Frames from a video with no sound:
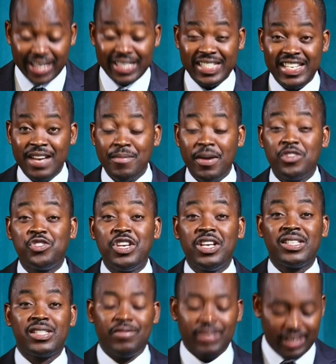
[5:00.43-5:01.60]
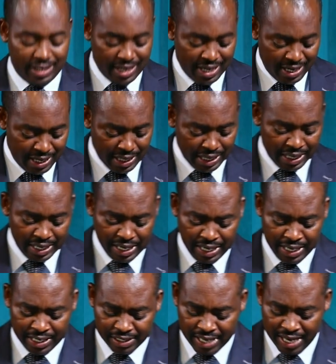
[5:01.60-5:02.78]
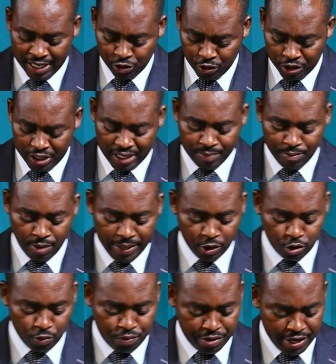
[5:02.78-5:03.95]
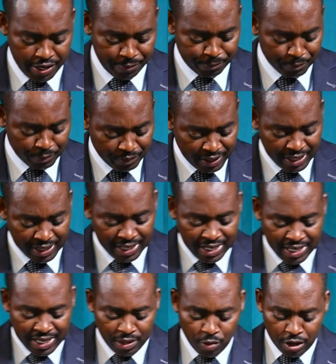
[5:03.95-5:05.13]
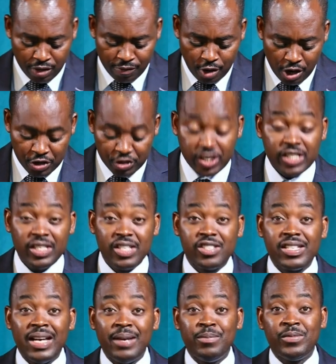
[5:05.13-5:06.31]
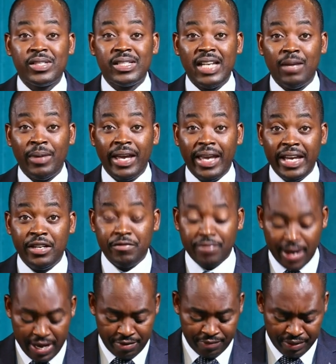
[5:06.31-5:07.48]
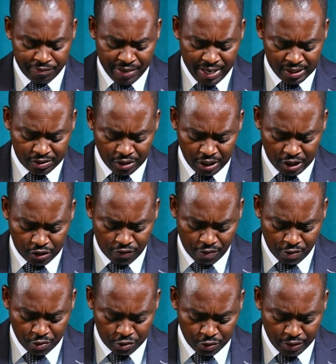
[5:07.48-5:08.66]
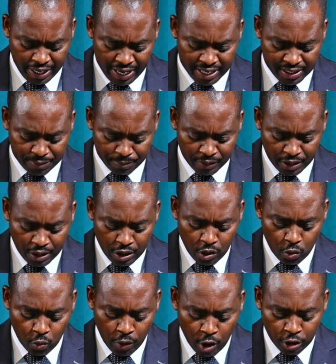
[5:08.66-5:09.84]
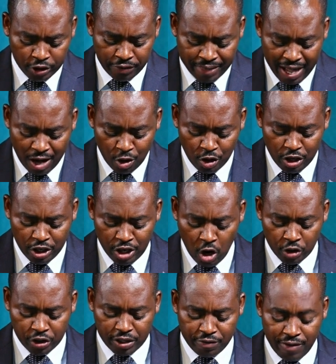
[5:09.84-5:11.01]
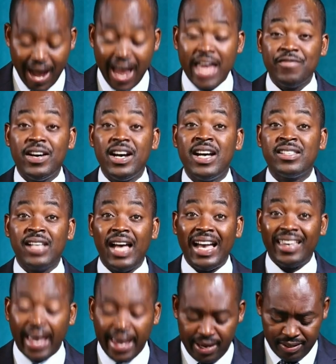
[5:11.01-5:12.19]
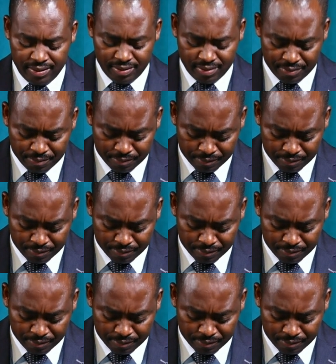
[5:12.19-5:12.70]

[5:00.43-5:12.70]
verse number 6, 7, and 8 as we take a moment to pray. The word of God says in Psalms number 85 and verse 6 through to 8, Wilt thou not revive us again,